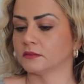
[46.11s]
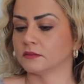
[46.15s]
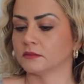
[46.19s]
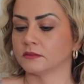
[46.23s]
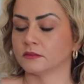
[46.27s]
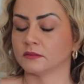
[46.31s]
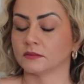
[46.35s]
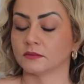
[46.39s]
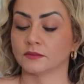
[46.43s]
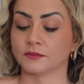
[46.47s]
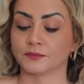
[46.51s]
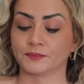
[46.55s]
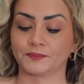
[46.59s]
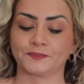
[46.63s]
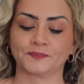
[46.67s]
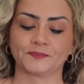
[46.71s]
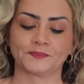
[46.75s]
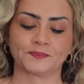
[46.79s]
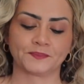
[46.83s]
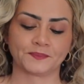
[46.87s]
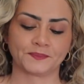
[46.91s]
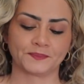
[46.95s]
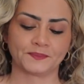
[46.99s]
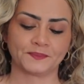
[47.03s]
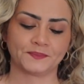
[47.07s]

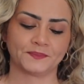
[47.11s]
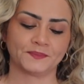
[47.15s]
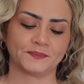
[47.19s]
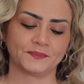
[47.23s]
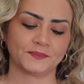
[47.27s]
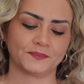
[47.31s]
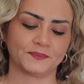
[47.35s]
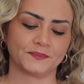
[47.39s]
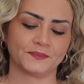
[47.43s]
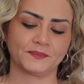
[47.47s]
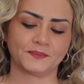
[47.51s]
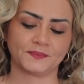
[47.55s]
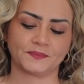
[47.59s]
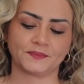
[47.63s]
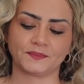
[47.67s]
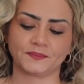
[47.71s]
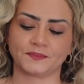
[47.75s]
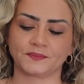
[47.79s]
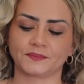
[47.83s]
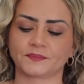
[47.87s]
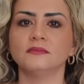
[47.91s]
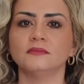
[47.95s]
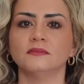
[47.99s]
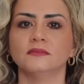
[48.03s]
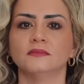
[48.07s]

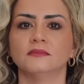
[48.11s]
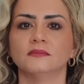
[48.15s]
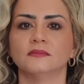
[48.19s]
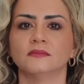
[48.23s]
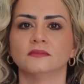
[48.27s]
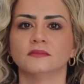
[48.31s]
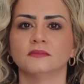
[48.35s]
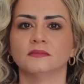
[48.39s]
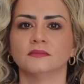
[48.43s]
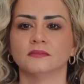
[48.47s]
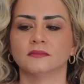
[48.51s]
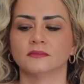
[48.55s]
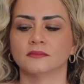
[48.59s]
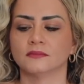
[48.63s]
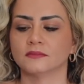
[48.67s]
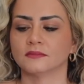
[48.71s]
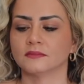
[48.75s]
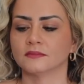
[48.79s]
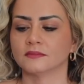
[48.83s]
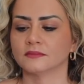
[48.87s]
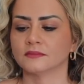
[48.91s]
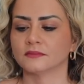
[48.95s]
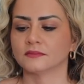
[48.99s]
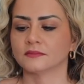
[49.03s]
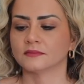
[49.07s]

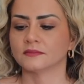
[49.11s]
This person isn't speaking.